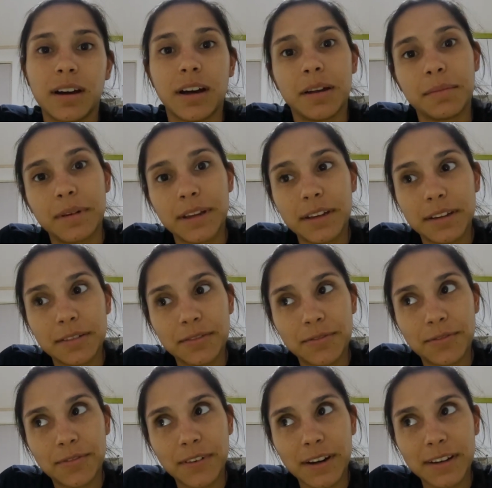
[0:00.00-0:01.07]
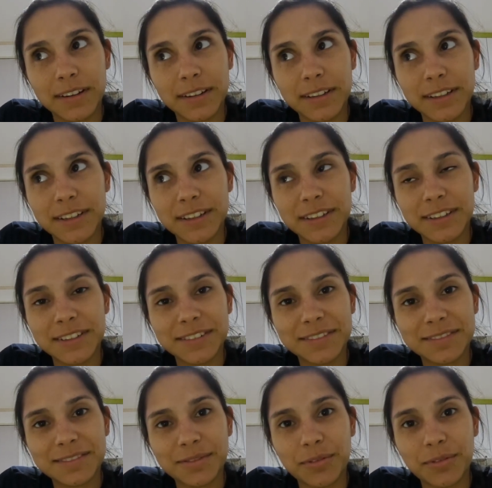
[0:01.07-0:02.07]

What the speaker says: I made it finally here.